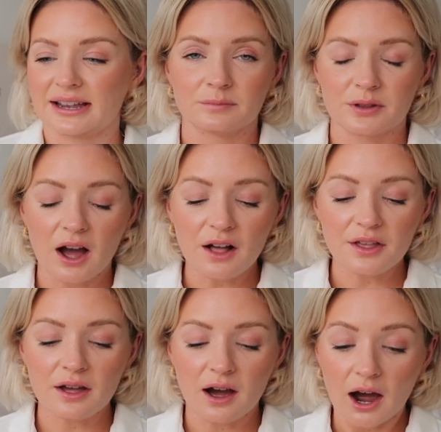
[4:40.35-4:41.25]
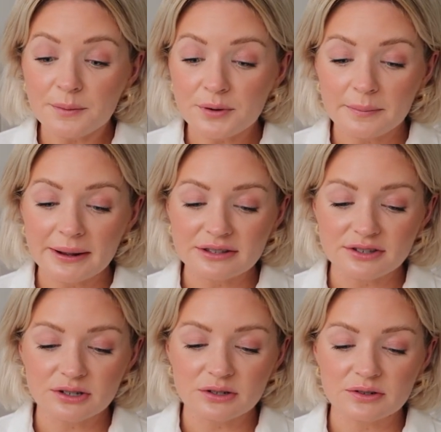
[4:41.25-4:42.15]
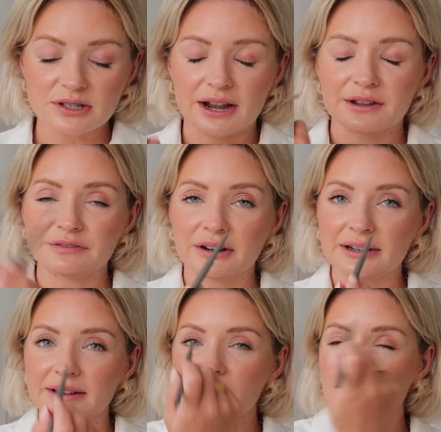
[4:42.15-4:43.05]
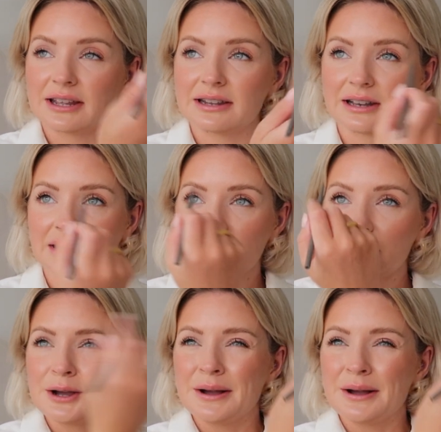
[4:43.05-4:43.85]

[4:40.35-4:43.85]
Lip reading: With other eyebrow pencils, I find that it like,